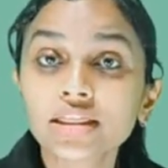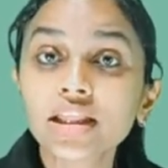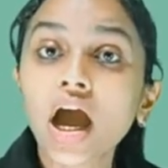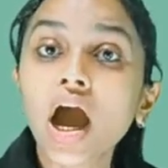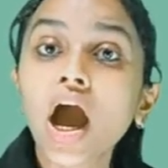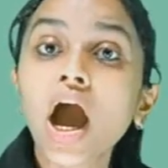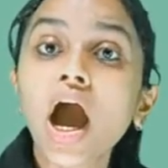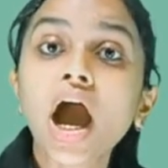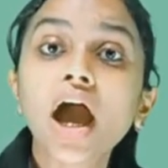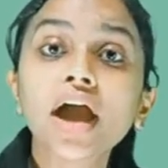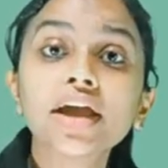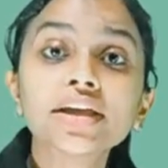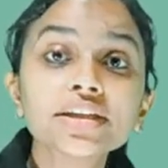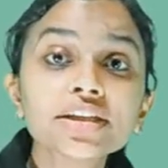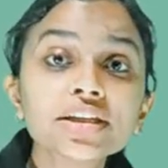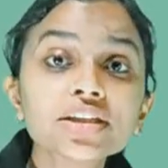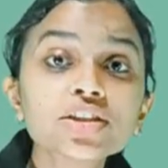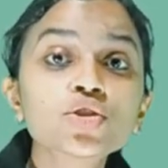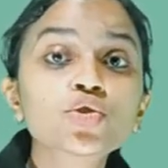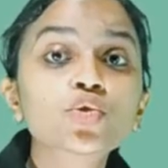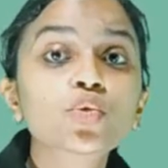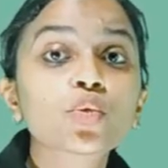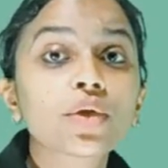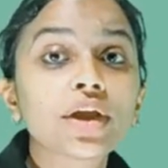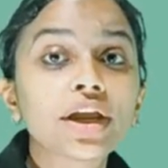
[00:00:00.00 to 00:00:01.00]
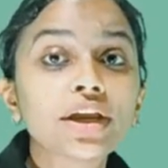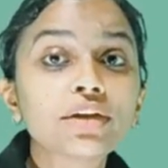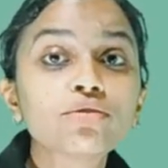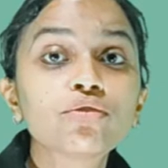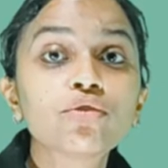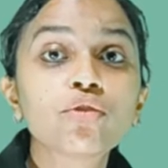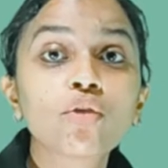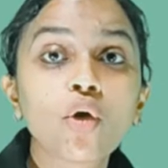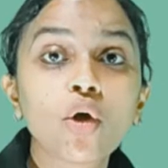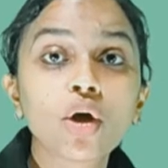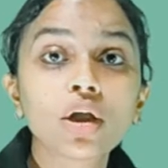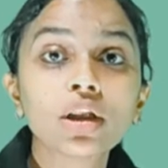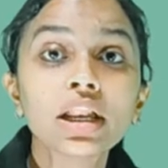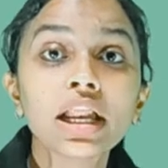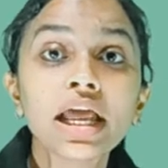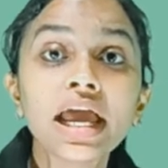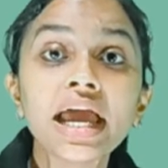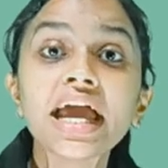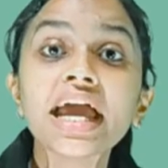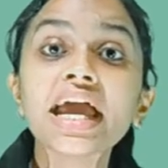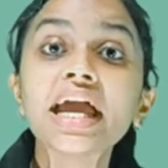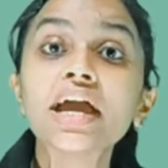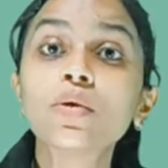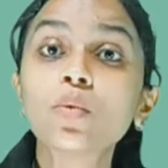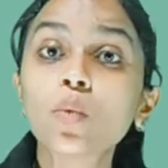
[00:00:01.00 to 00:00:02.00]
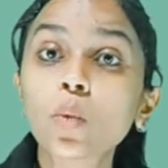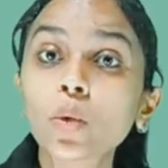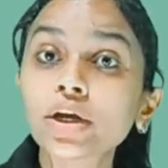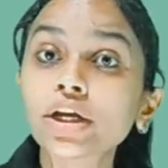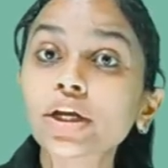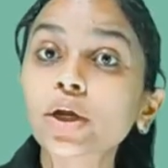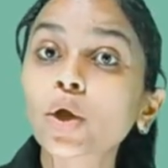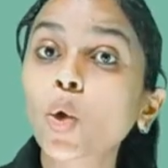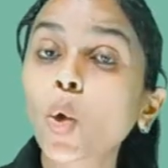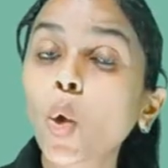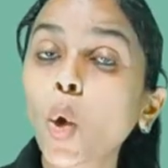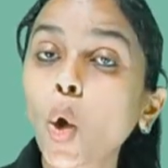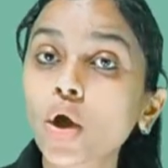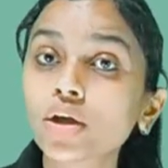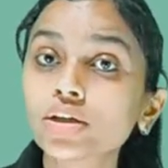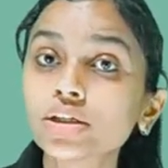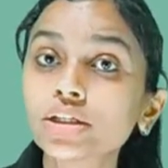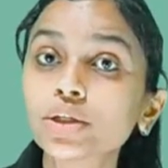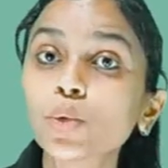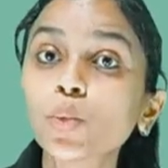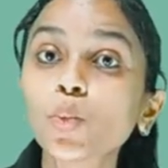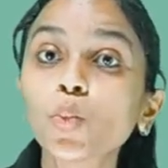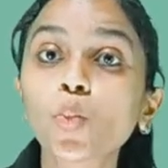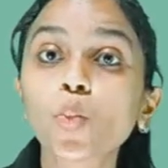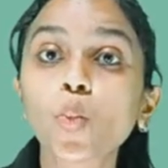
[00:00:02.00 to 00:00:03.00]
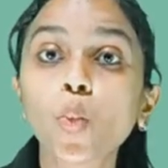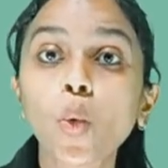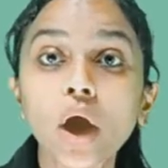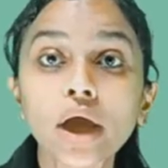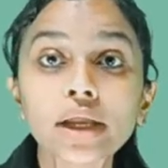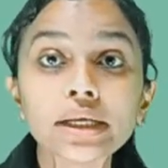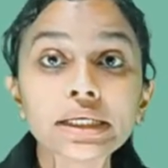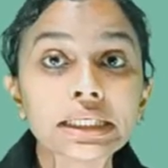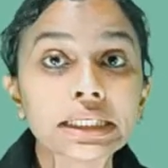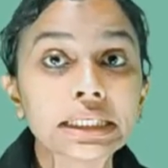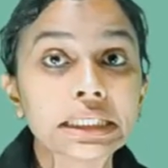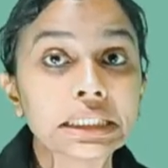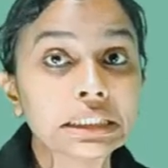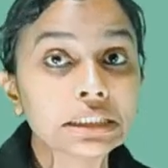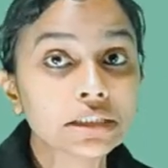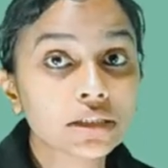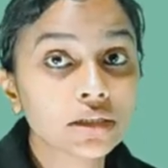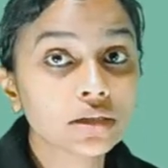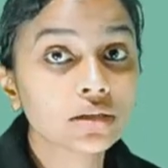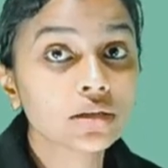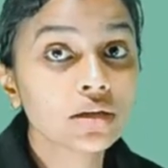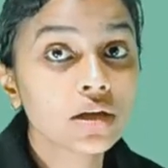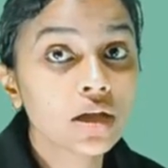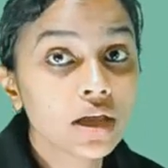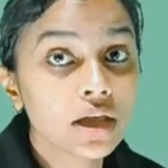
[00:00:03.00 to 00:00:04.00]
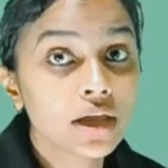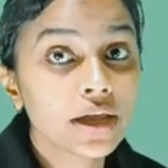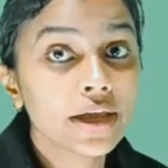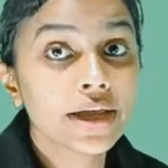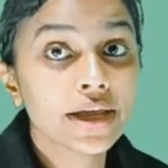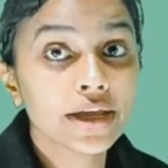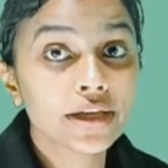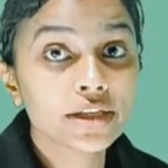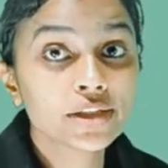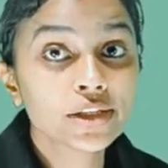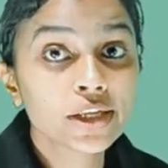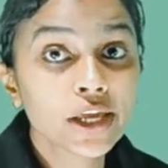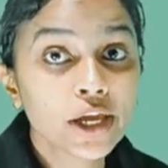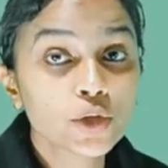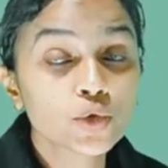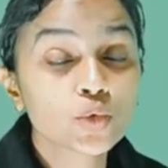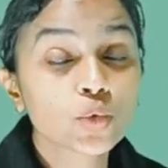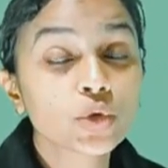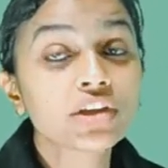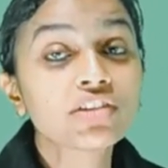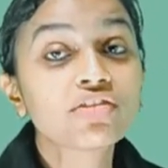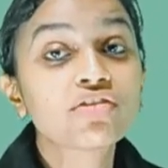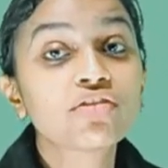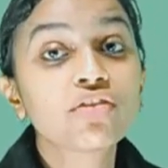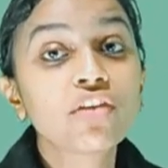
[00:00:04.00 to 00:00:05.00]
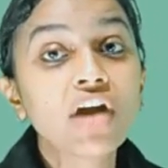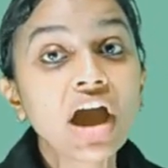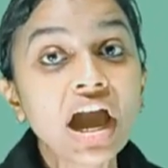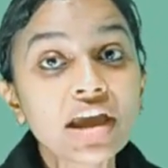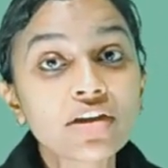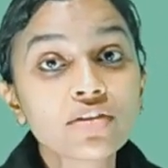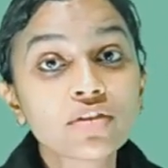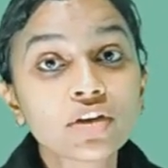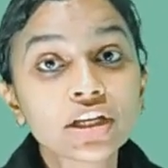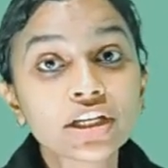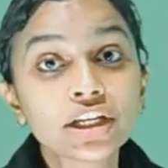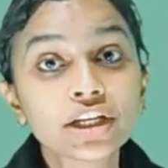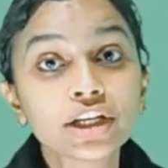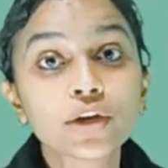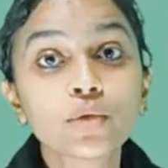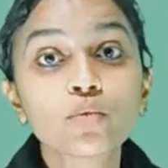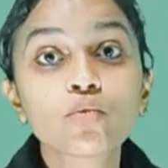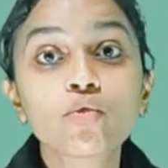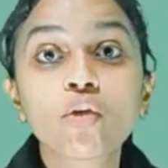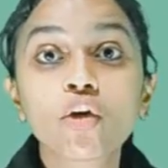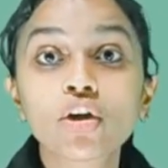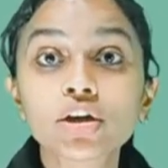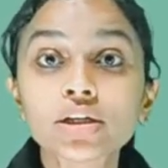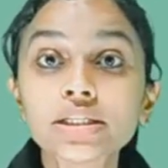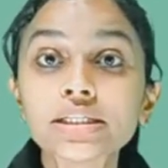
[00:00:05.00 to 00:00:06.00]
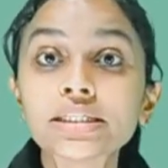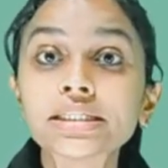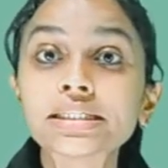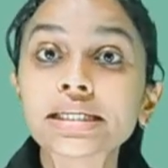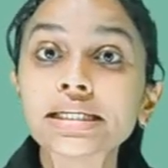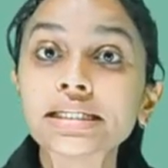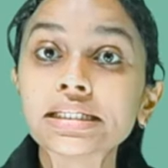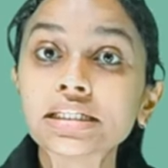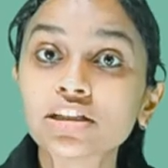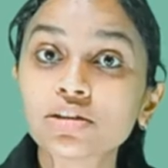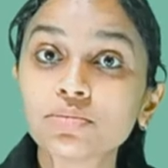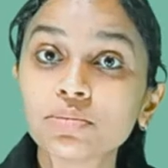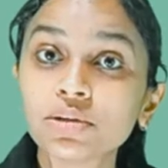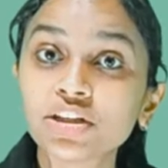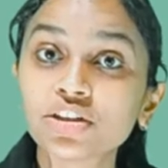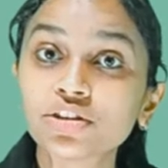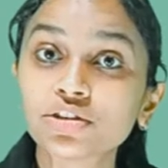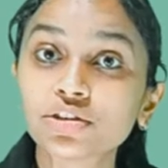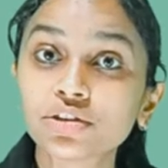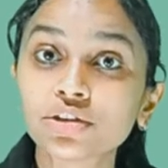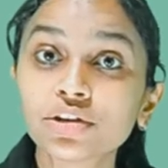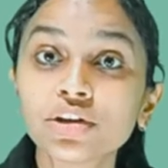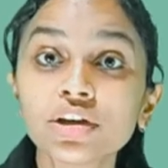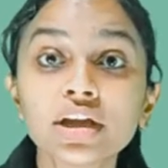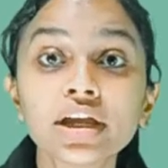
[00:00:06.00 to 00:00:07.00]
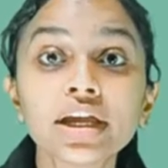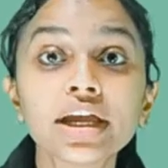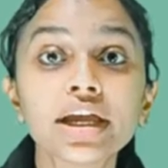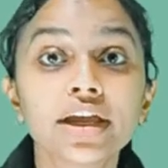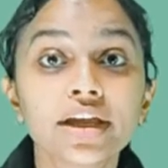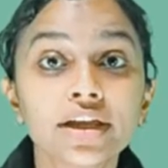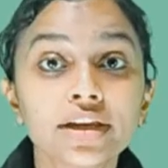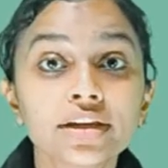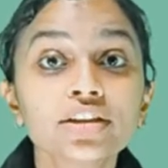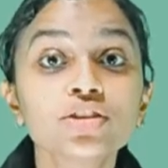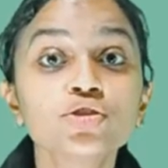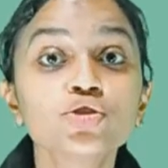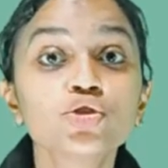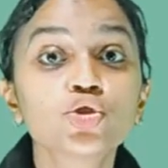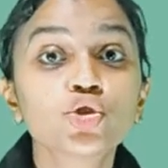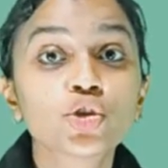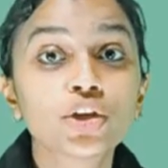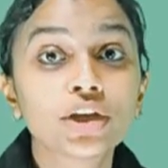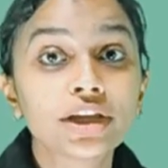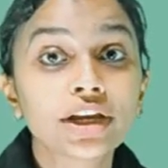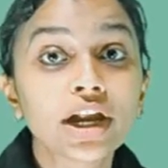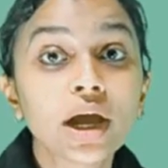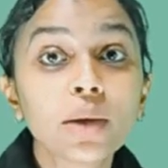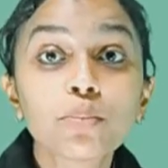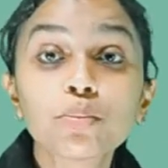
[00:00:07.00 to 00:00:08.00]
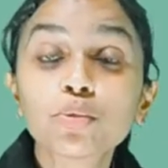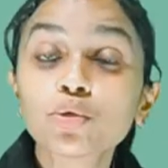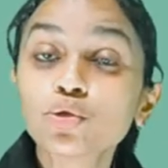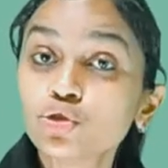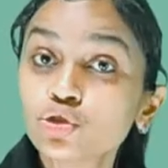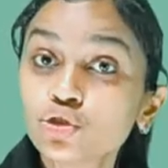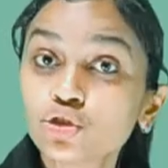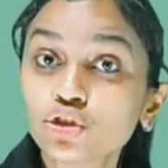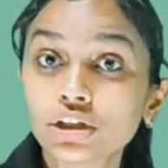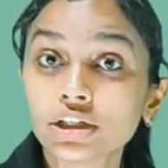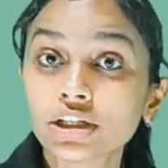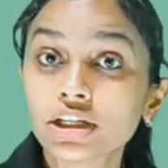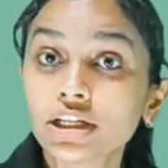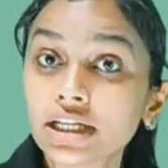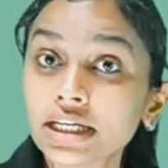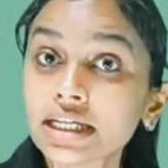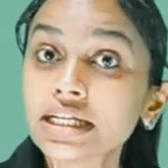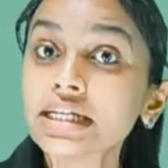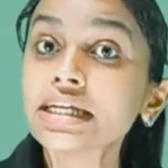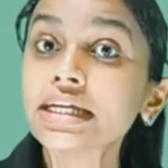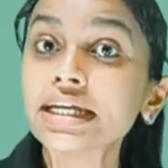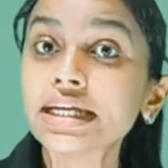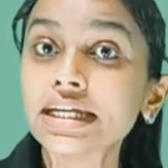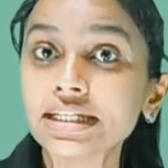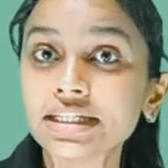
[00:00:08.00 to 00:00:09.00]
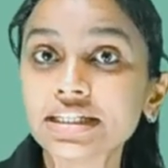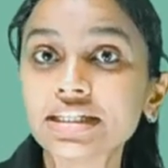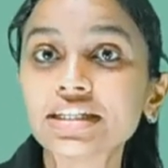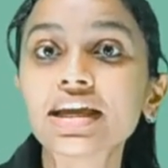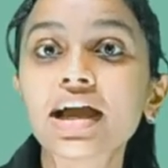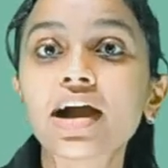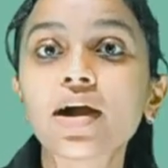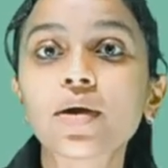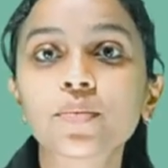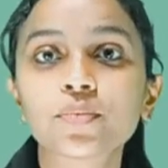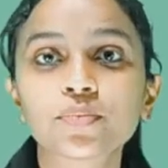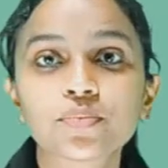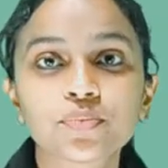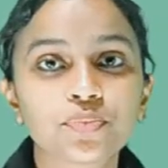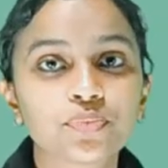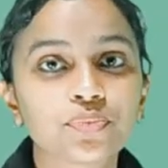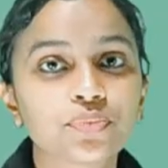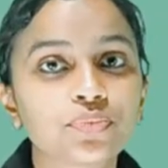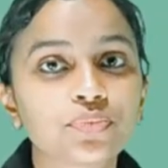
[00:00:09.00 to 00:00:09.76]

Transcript: The highest rainfall ever recorded in one year is 2540 cm in Cherrapunji, India.